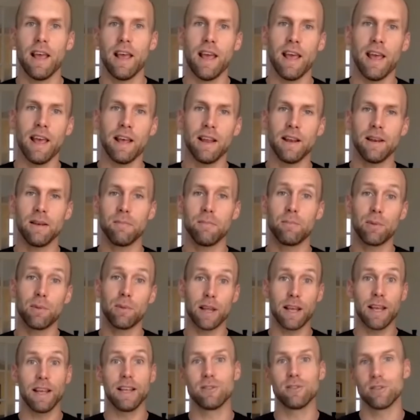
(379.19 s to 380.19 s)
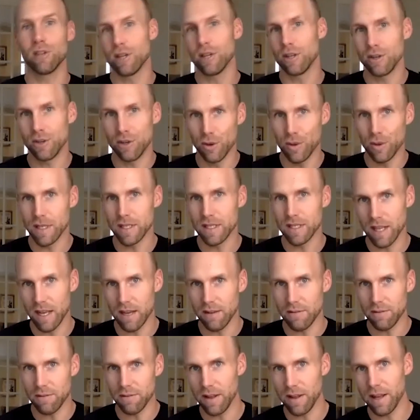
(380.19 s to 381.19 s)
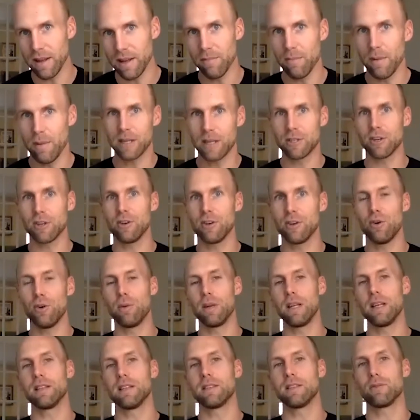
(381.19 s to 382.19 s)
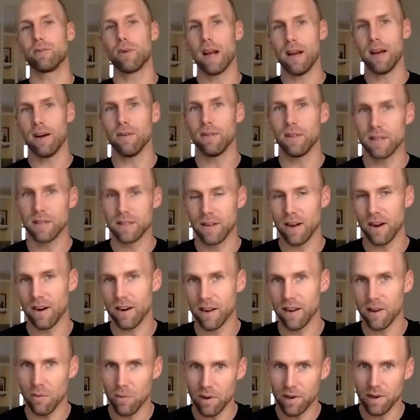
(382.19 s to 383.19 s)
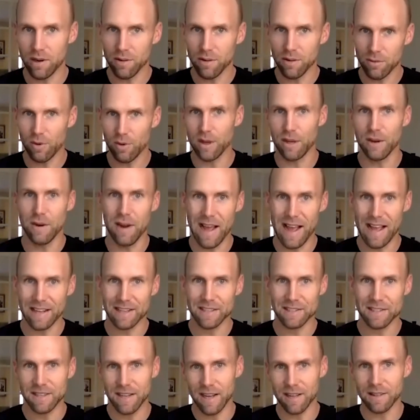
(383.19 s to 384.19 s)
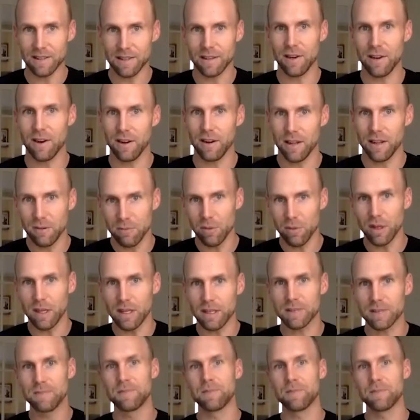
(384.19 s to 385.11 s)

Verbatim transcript: And please do it safely. Make sure nobody is around the target when you're throwing your axe at the target, please.